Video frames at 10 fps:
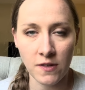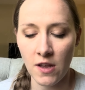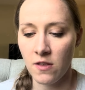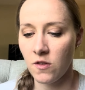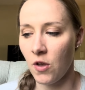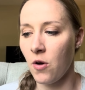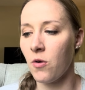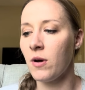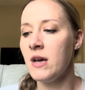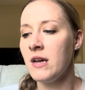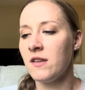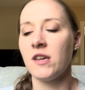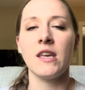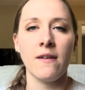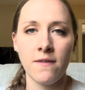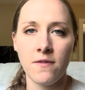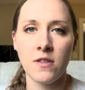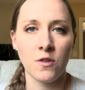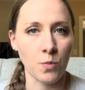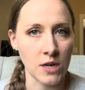And so to give
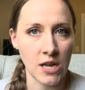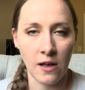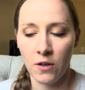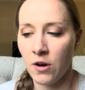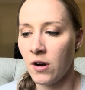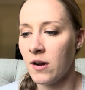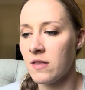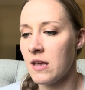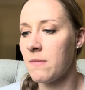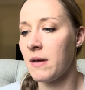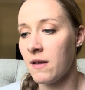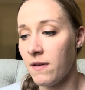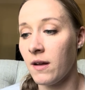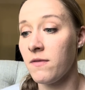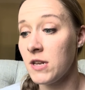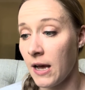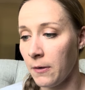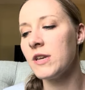this retailer the benefit of the doubt,